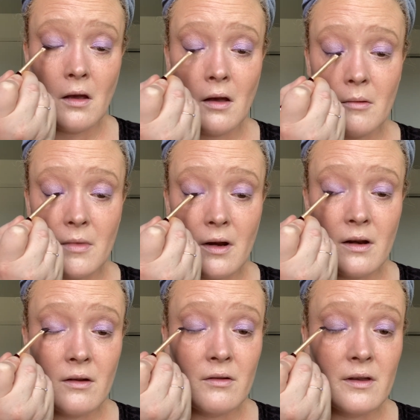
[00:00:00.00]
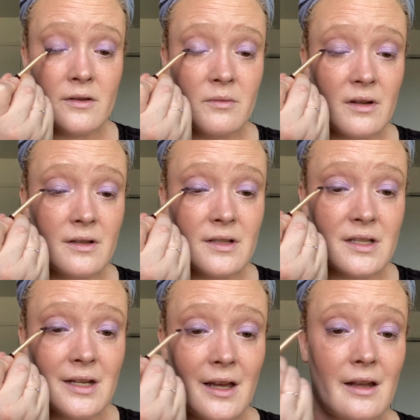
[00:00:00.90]
I'm gonna do this one
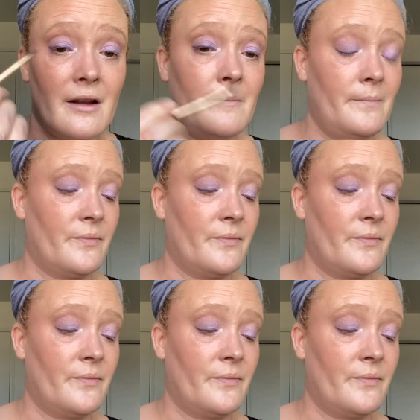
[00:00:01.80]
instead.